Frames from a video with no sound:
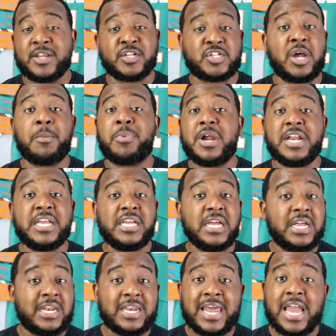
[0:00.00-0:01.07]
Tom Brady,
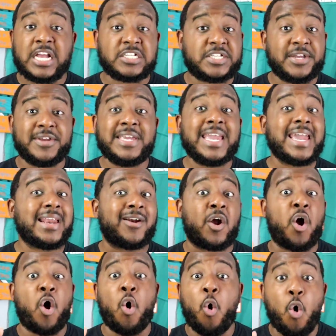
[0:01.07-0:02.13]
last year, he had a
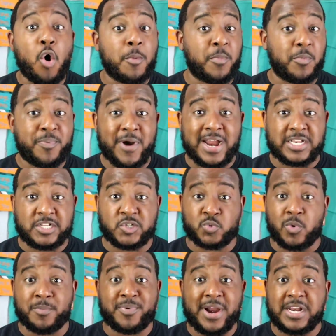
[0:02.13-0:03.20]
horrible
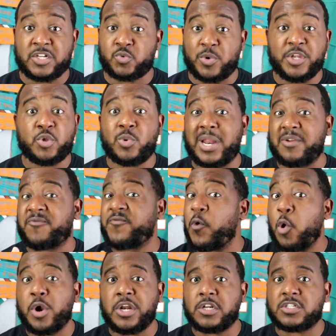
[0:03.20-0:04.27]
one practice where he threw like
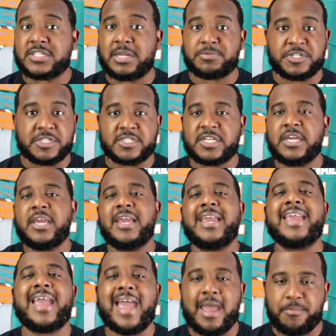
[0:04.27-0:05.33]
4 interceptions.
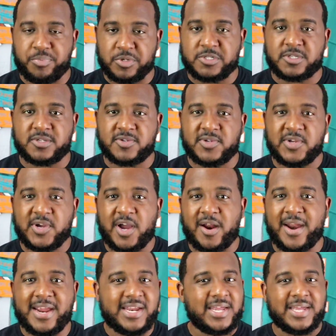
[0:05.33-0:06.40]
It happens. All
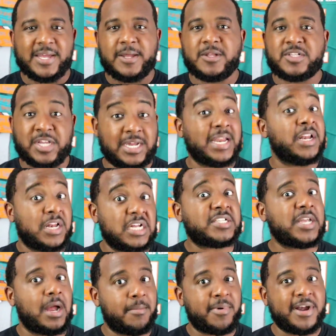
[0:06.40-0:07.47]
right? And that's
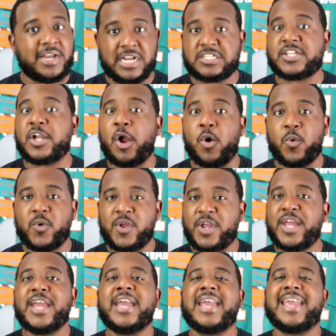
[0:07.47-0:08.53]
Tom Brady. That's the GOAT.
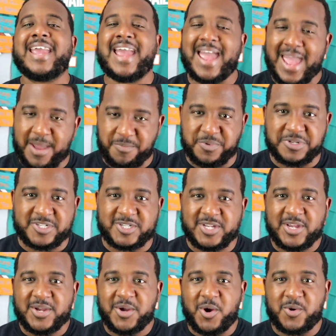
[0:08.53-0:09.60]
It happens.
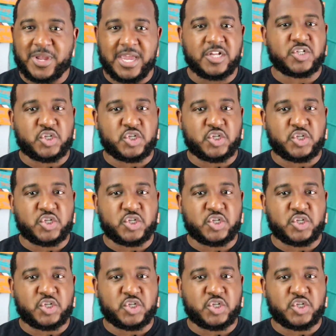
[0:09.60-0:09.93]
Okay?